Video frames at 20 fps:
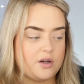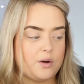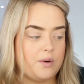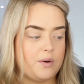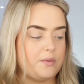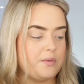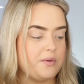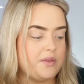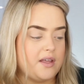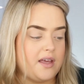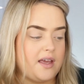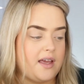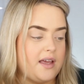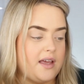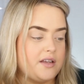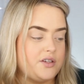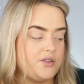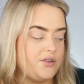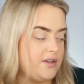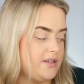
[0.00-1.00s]
go in with
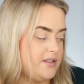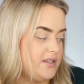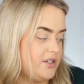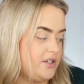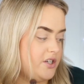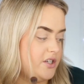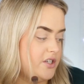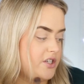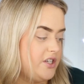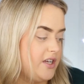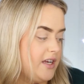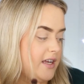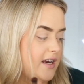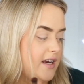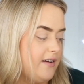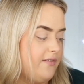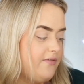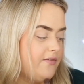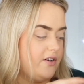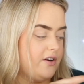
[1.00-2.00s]
a transition shade
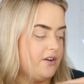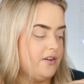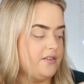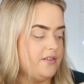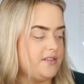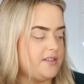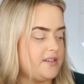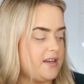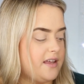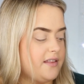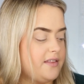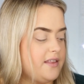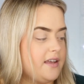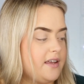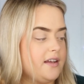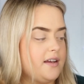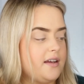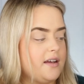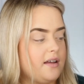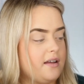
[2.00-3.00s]
at first. I
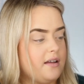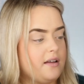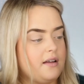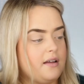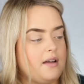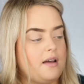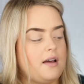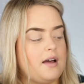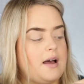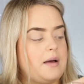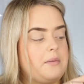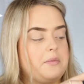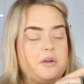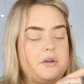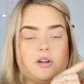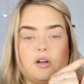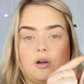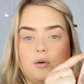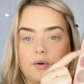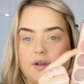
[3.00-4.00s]
think I'm going to go